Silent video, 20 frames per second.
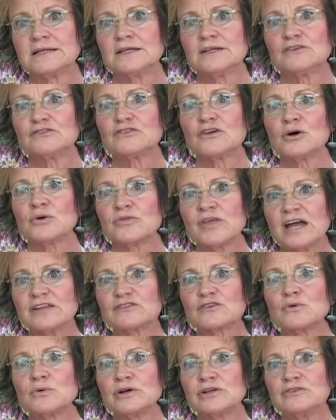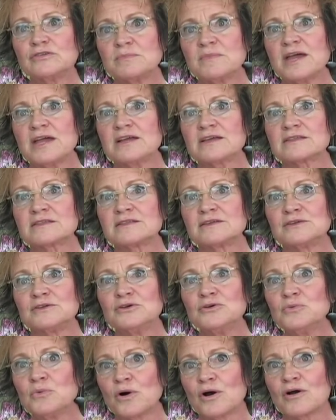So that's going to make the
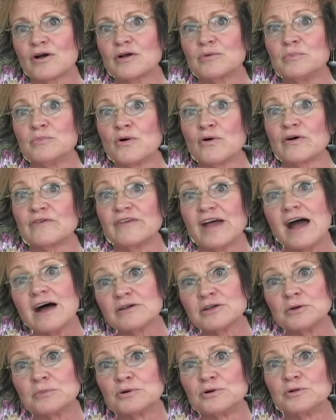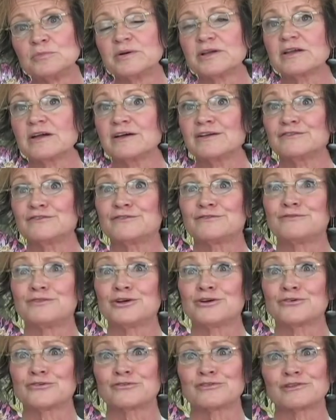new work more valuable because
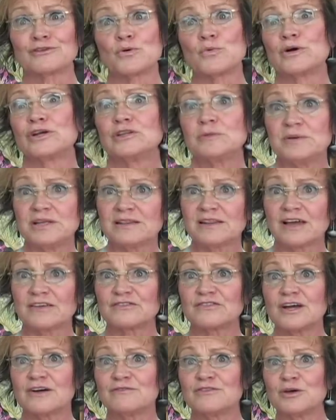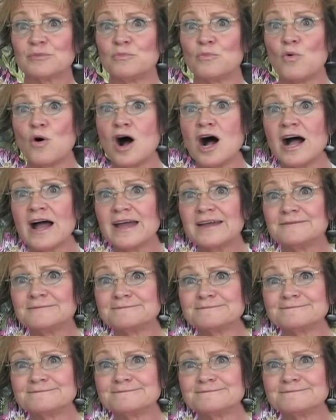there's going to be less of them. Why?